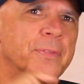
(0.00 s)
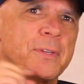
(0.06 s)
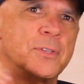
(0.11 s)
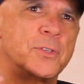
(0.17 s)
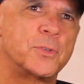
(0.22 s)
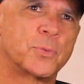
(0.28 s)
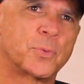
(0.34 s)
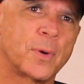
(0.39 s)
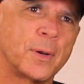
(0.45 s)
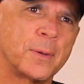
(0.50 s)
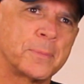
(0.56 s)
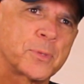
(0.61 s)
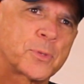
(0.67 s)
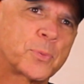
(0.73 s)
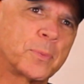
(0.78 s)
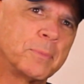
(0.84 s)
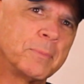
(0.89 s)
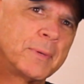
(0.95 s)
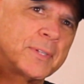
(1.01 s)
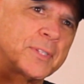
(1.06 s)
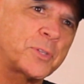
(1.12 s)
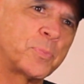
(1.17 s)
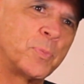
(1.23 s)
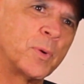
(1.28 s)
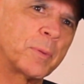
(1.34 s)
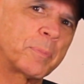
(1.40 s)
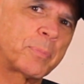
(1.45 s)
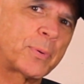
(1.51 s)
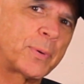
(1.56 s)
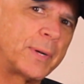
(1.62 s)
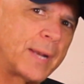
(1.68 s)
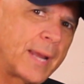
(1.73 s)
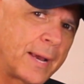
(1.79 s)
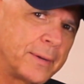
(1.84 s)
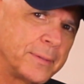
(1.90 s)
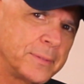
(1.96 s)
The drums were much more
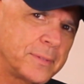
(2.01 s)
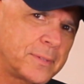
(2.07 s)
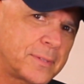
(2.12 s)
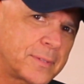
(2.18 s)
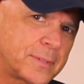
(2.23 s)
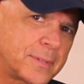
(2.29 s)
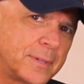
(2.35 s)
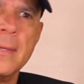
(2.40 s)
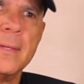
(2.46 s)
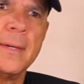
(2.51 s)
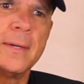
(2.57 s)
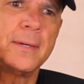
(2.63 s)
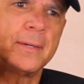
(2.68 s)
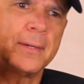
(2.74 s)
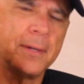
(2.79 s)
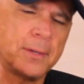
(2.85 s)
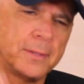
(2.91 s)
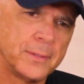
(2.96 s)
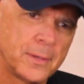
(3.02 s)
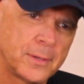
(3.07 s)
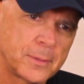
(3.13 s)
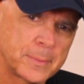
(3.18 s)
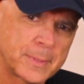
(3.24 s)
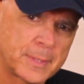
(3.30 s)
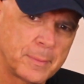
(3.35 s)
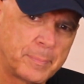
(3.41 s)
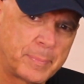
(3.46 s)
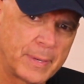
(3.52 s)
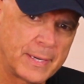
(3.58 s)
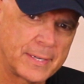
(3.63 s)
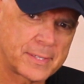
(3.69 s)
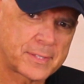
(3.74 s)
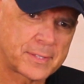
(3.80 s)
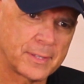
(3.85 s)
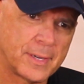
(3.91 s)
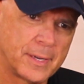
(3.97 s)
pronounced, along with the
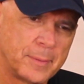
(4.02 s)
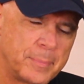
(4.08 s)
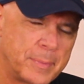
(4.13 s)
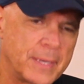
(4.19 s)
bass line.